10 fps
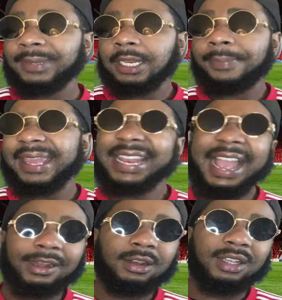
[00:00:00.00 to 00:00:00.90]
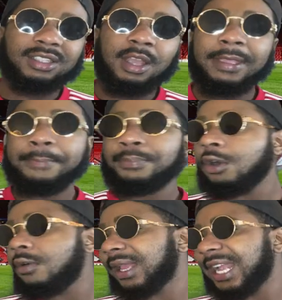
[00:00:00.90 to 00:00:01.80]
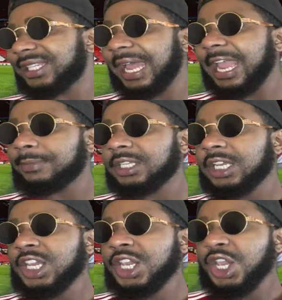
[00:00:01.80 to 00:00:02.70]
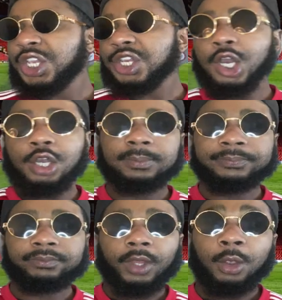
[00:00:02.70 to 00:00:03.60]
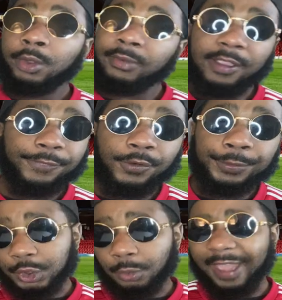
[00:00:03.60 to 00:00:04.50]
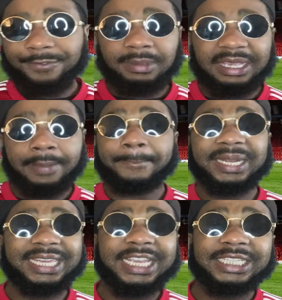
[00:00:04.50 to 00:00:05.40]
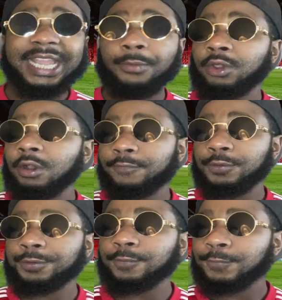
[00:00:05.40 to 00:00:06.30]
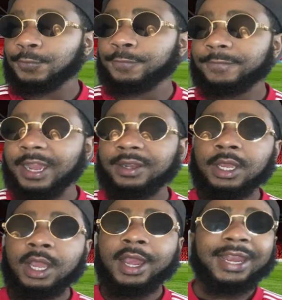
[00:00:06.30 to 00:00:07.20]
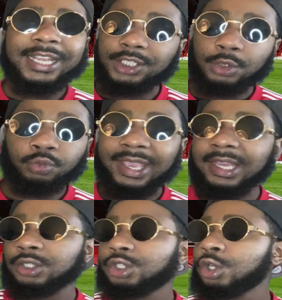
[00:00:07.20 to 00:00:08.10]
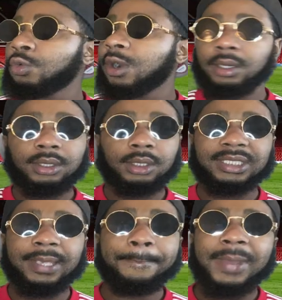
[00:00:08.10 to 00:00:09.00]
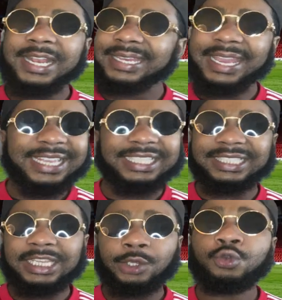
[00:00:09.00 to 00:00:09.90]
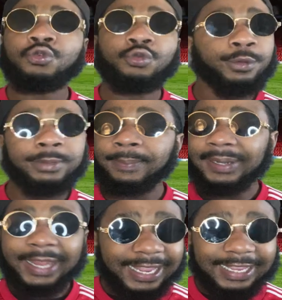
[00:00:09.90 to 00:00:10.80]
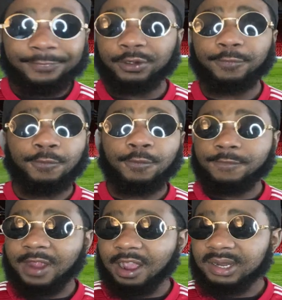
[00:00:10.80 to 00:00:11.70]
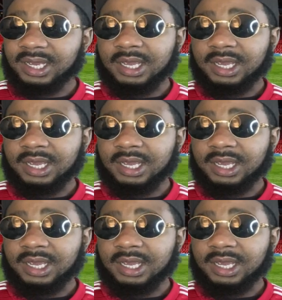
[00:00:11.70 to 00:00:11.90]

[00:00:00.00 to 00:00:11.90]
being a bit lackluster, a bit boring at times, you know, we went through. So we have to be pleased that we've gone through to the fourth round. Let's just wait until Monday to see who we'll be playing for the fourth round.